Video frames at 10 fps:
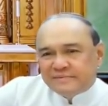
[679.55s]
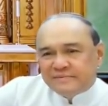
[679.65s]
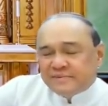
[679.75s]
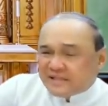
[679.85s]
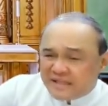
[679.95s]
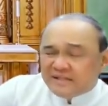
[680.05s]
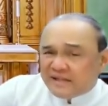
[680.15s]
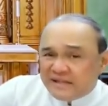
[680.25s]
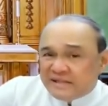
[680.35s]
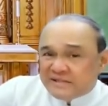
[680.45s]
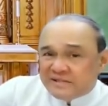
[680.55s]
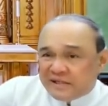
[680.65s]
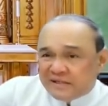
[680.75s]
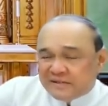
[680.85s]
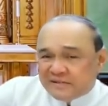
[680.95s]
That's a
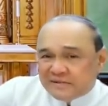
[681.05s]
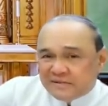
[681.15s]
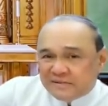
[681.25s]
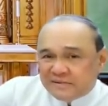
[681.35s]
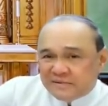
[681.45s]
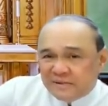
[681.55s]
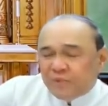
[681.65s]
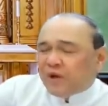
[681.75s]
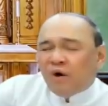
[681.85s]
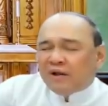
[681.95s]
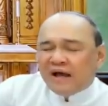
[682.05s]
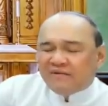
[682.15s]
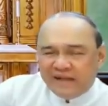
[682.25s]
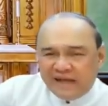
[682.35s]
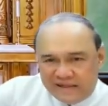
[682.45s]
tendency. We all
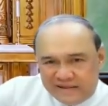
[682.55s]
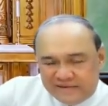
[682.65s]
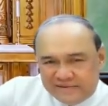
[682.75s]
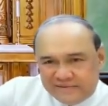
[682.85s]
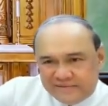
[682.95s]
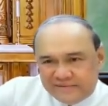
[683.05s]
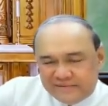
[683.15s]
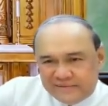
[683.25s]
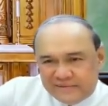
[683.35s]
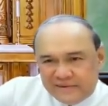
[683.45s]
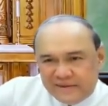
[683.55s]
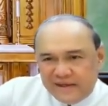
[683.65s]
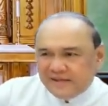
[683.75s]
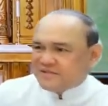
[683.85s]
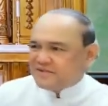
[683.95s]
have that.
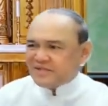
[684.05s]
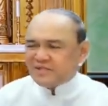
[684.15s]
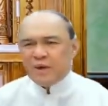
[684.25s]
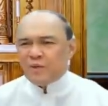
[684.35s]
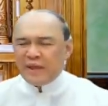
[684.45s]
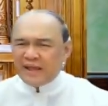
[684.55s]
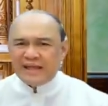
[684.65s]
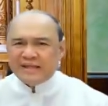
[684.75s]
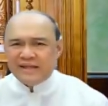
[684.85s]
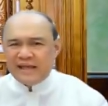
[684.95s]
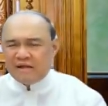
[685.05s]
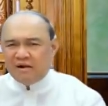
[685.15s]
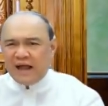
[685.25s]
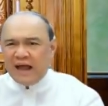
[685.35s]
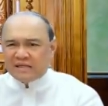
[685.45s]
And that's the reason why we can't get
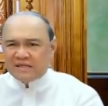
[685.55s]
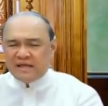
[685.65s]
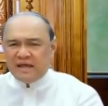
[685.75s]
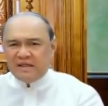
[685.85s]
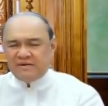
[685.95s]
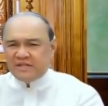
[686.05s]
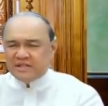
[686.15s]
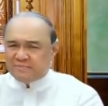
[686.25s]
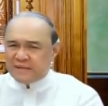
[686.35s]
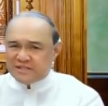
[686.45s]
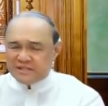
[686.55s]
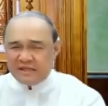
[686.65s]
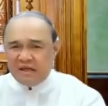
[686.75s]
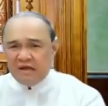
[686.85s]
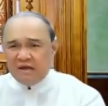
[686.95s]
our act together in this
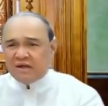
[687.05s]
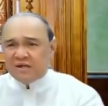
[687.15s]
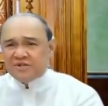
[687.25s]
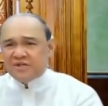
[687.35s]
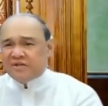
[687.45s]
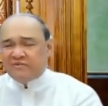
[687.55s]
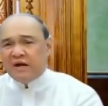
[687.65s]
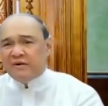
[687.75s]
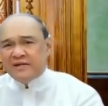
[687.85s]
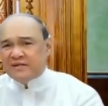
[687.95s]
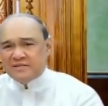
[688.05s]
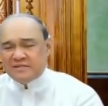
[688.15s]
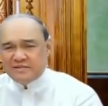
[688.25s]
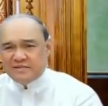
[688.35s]
blessed country of ours.